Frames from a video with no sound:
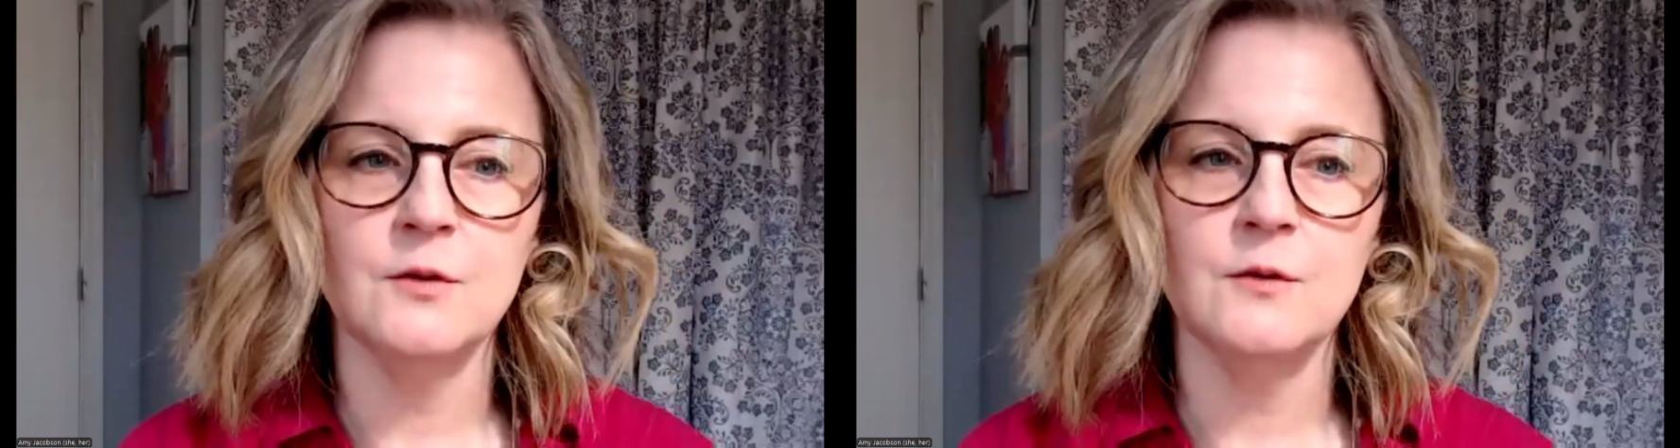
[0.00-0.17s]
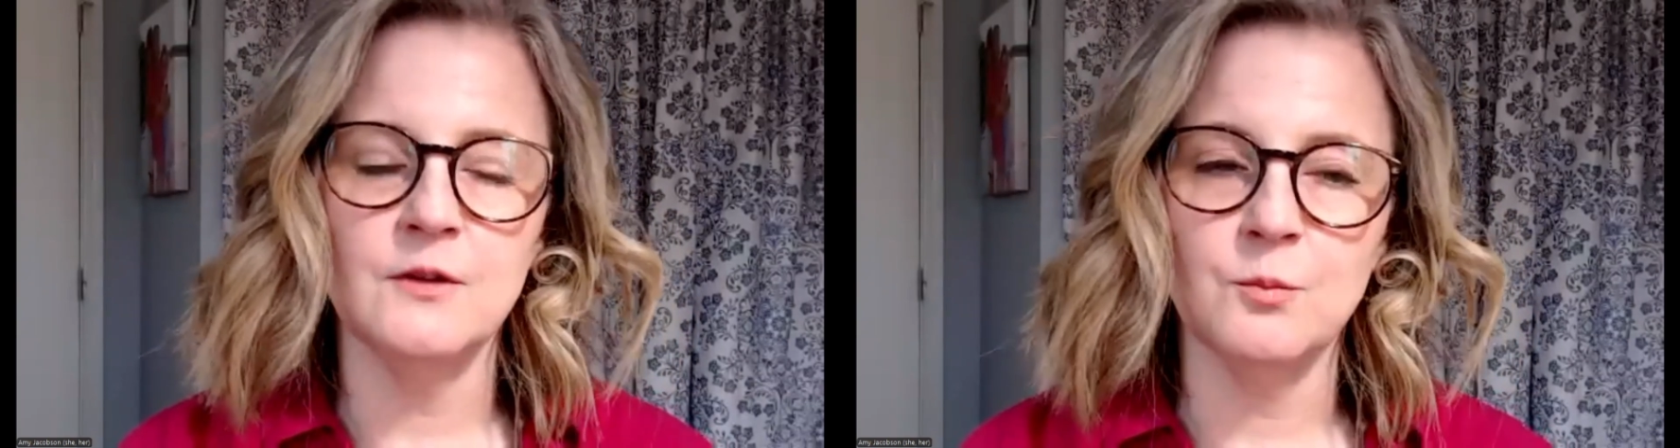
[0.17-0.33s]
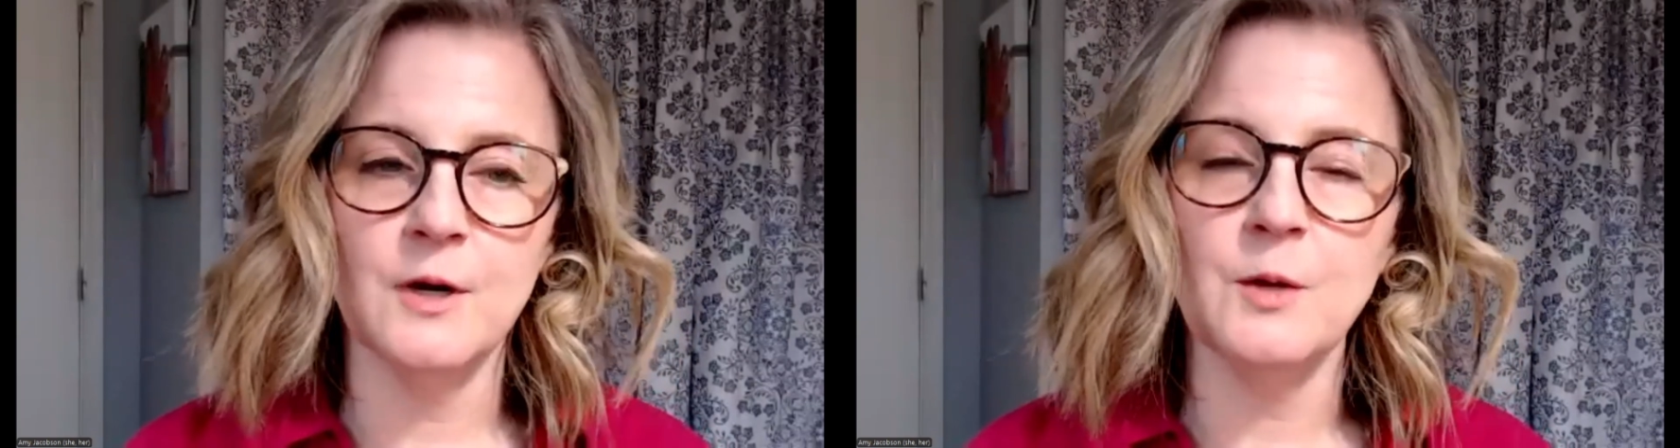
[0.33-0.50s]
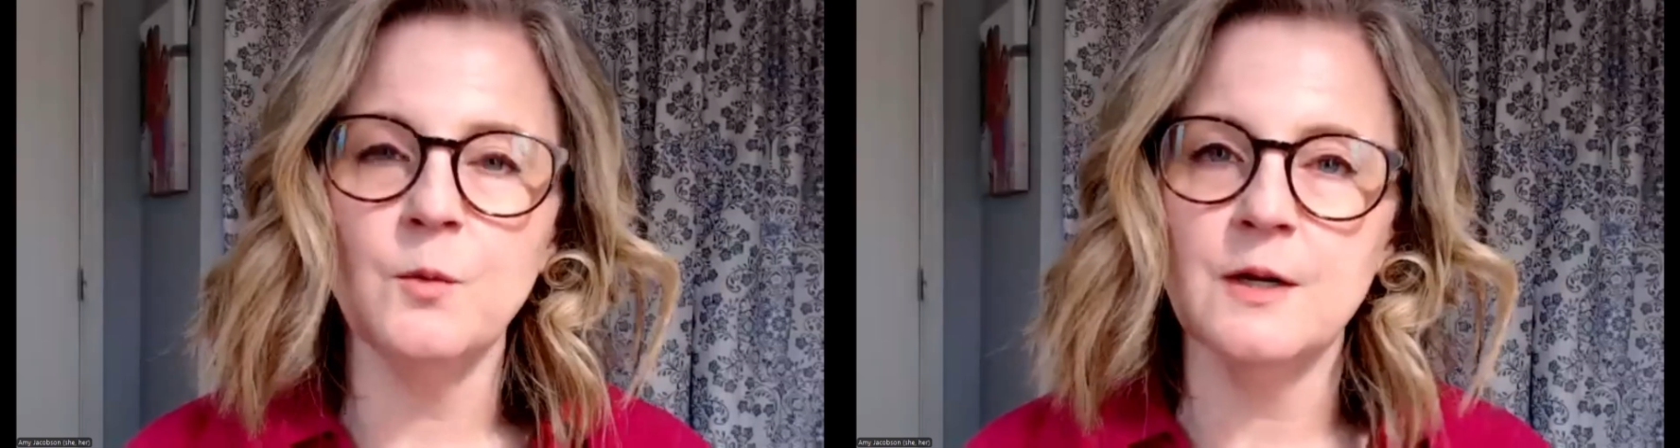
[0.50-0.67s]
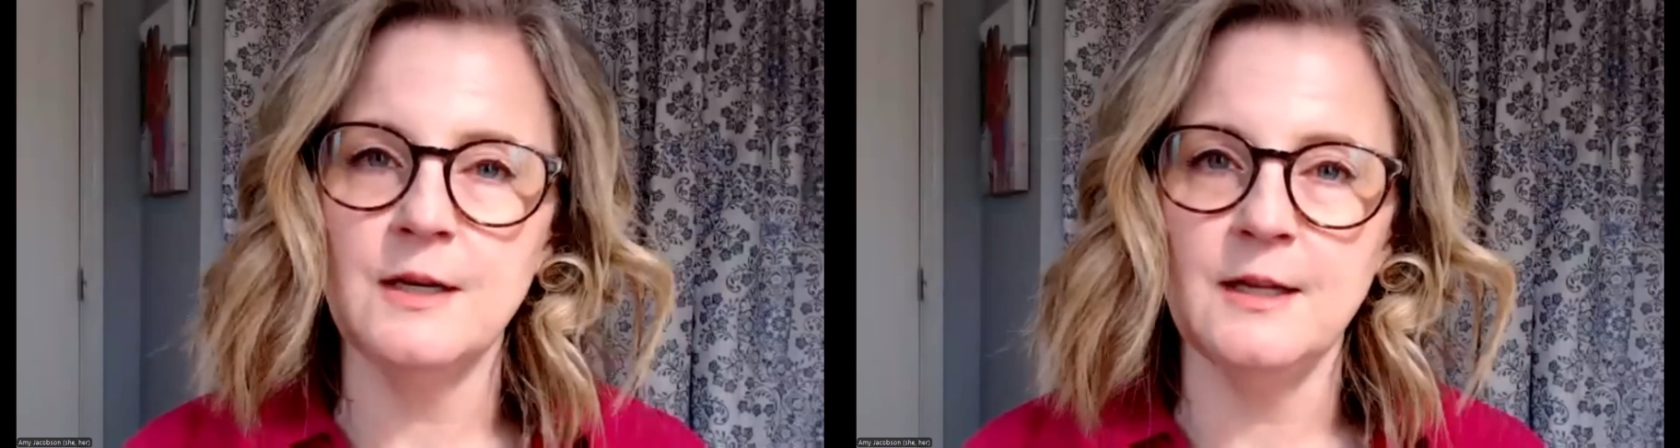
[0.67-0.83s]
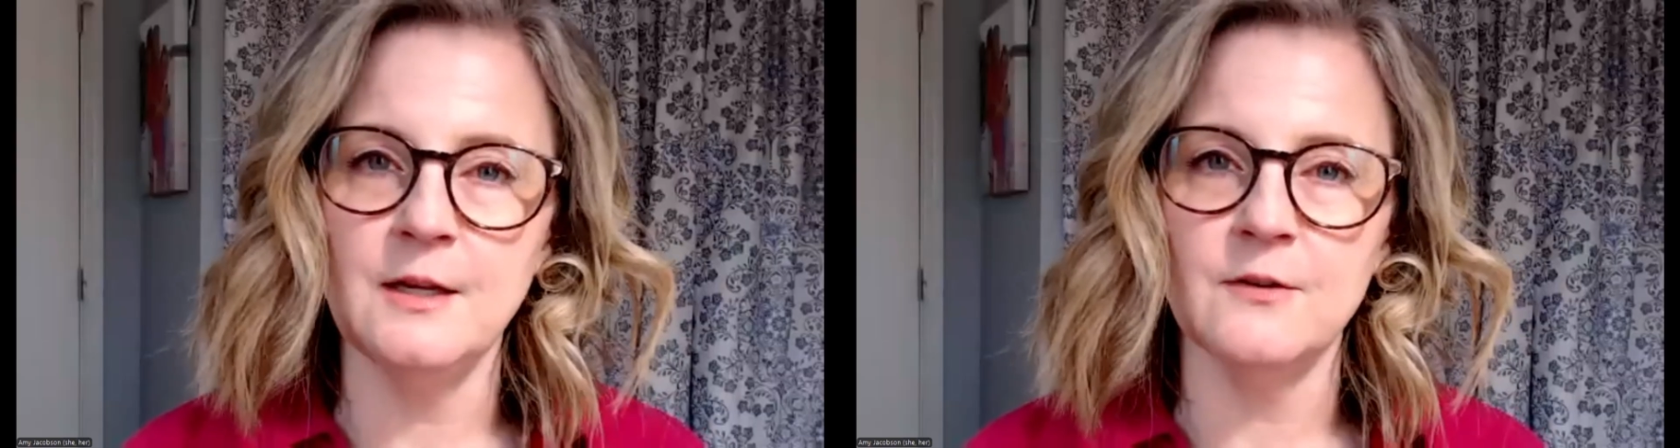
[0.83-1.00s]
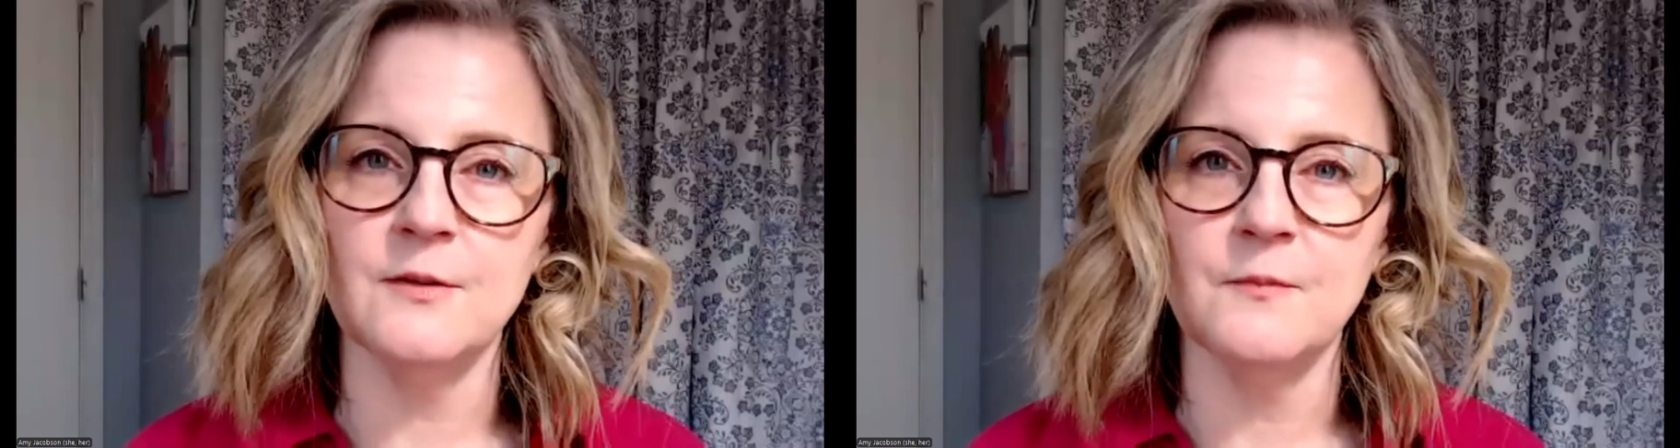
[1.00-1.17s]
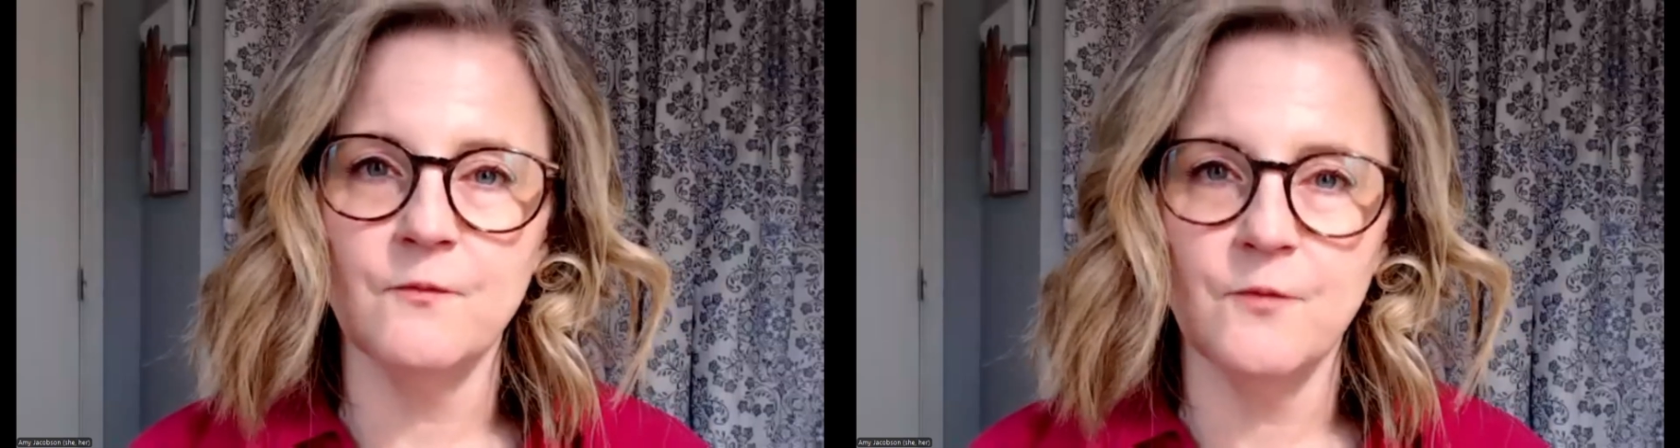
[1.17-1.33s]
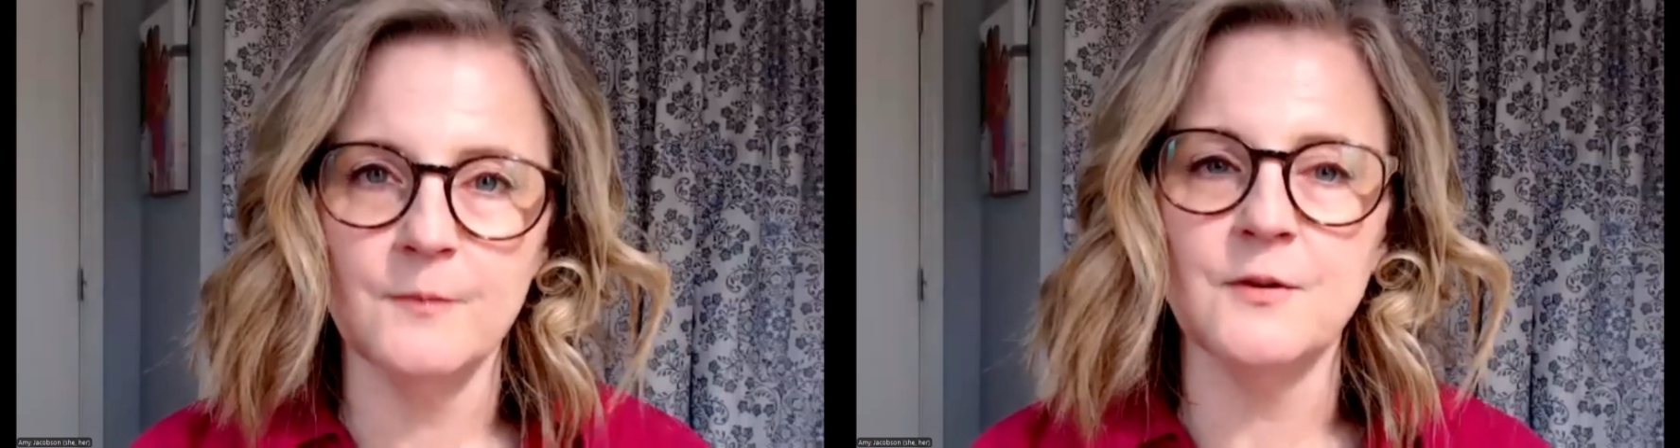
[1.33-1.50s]
So this morning, we're going to hear
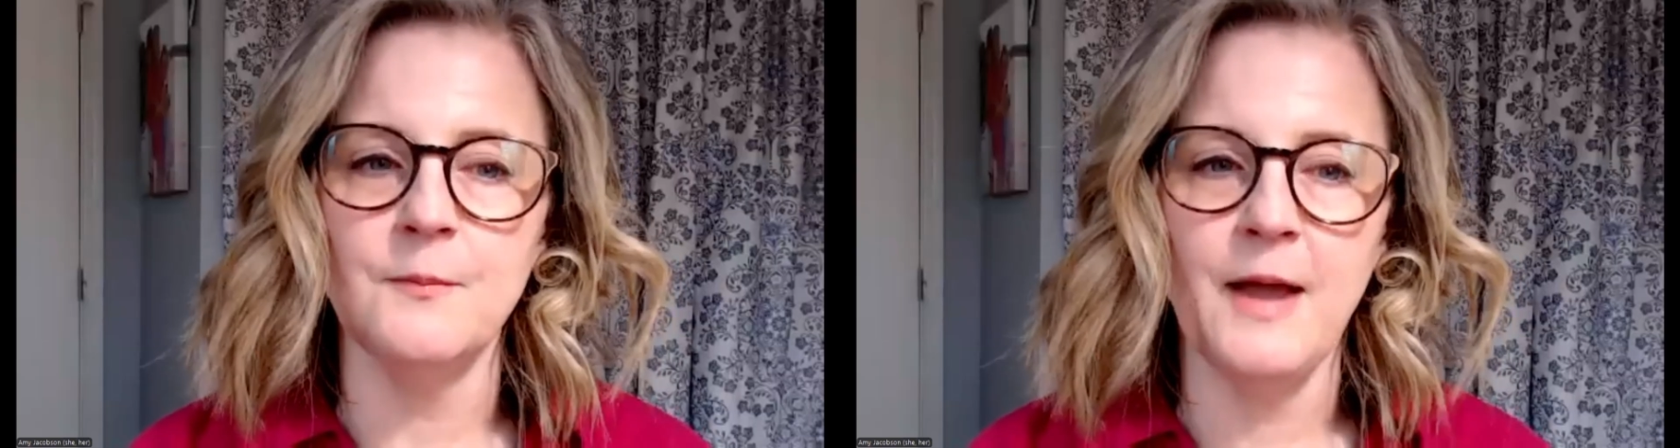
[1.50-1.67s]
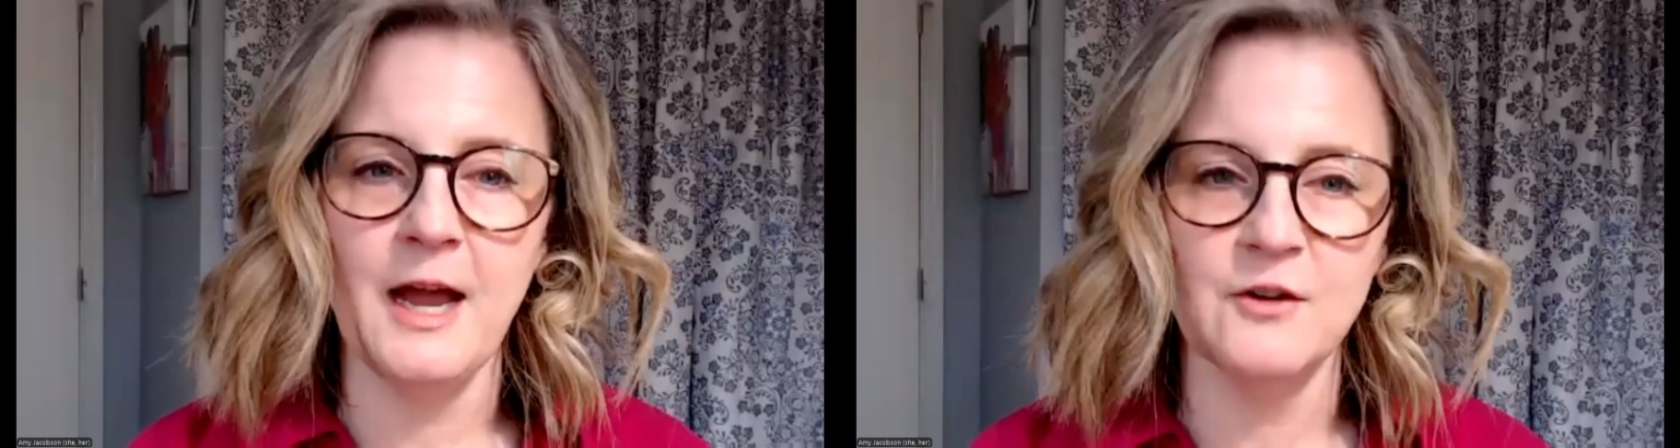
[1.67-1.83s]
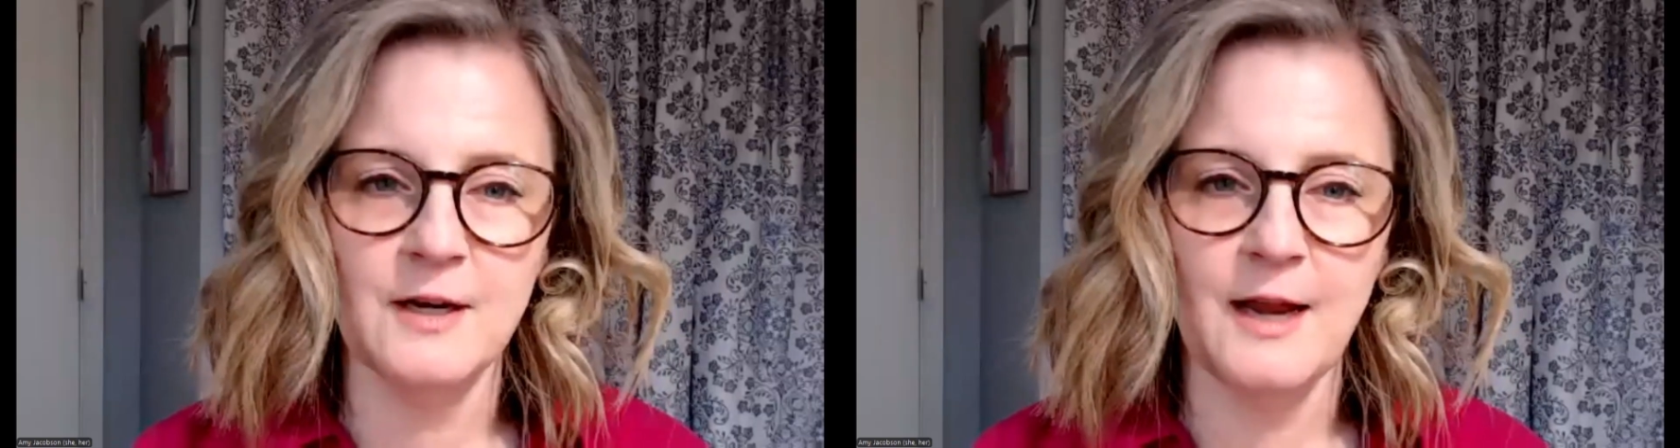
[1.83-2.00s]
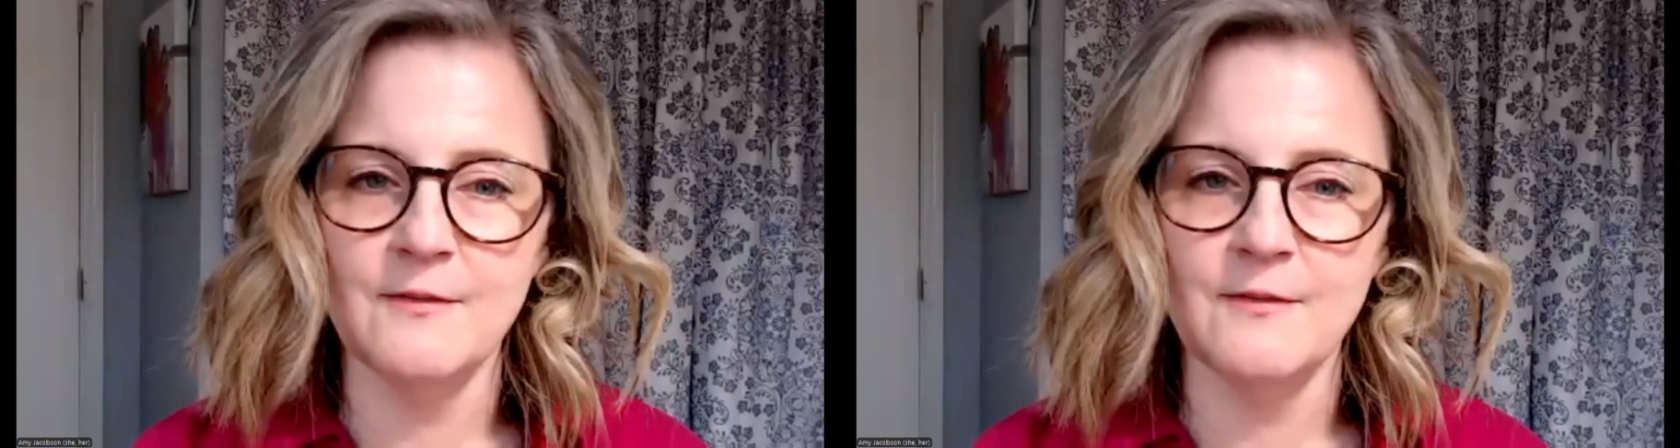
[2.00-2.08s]
from some passionate